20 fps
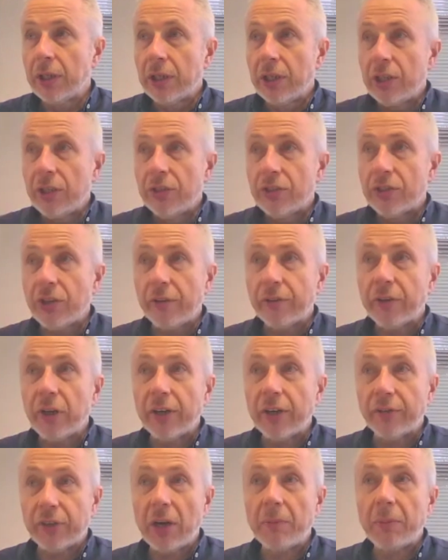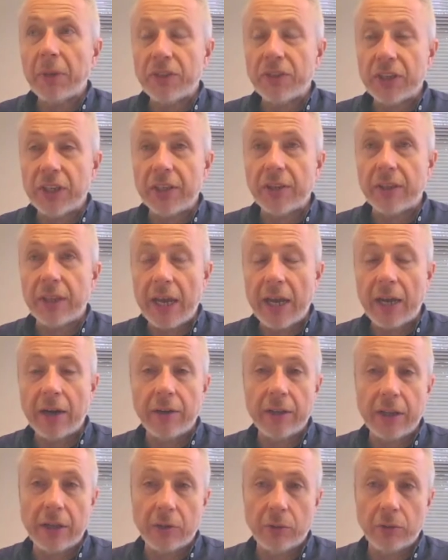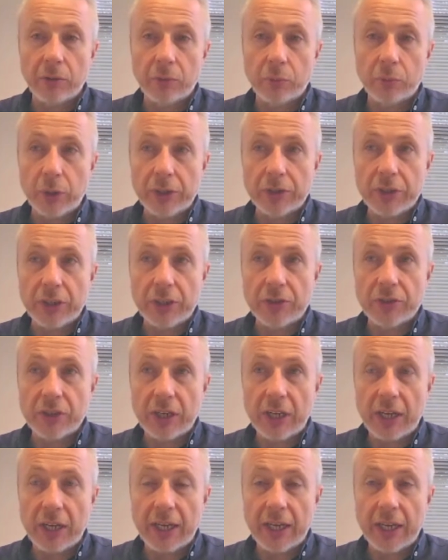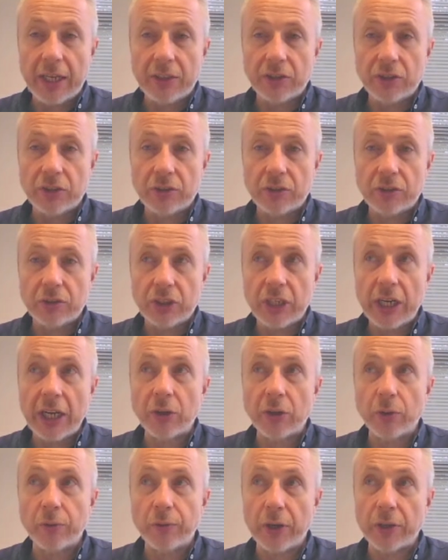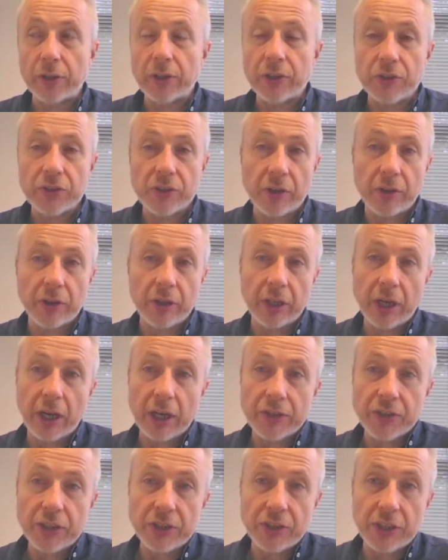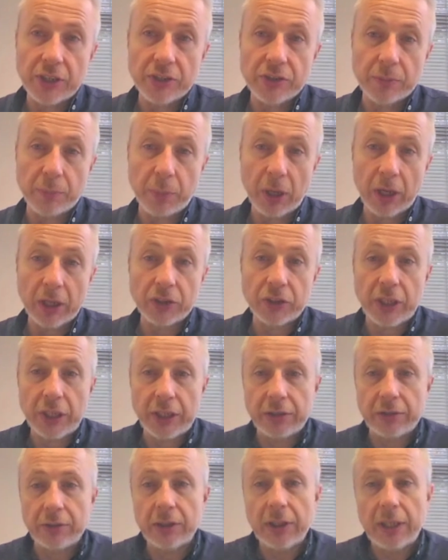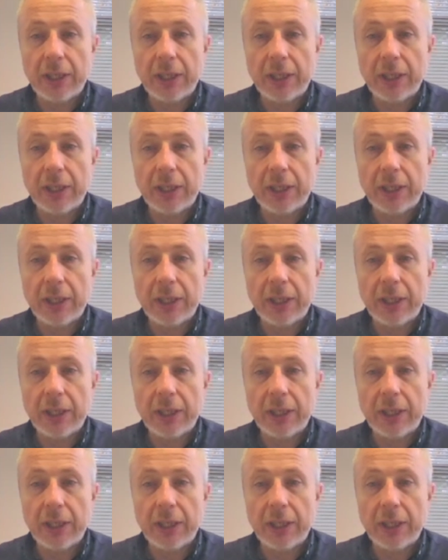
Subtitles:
So I've kind of cut my teeth there, and then we did a channel focus, so the ICT supply chain.